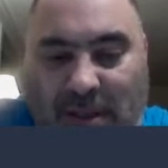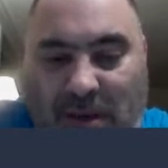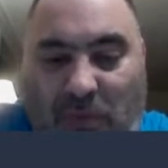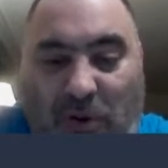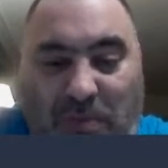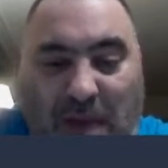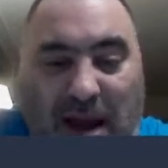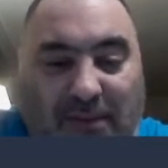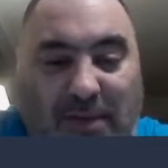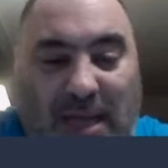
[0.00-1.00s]
I wouldn't mind
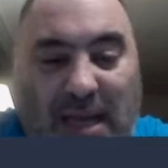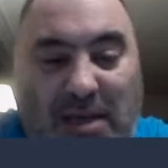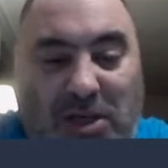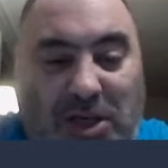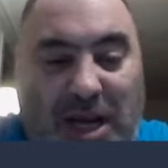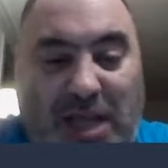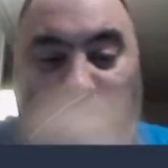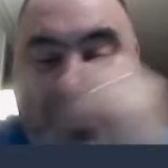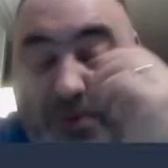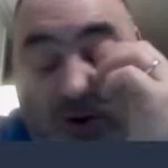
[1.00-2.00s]
if it was Higgins Chase,
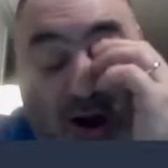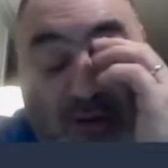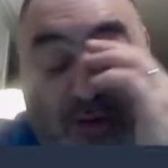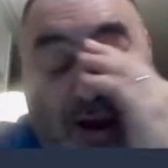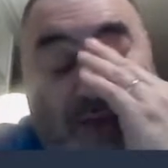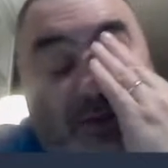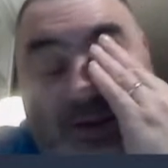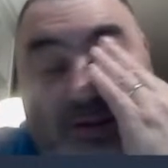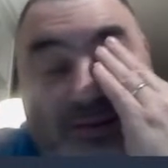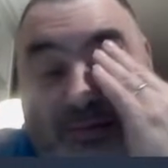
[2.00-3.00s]
but Godwin
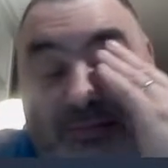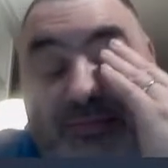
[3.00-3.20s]
Evans is.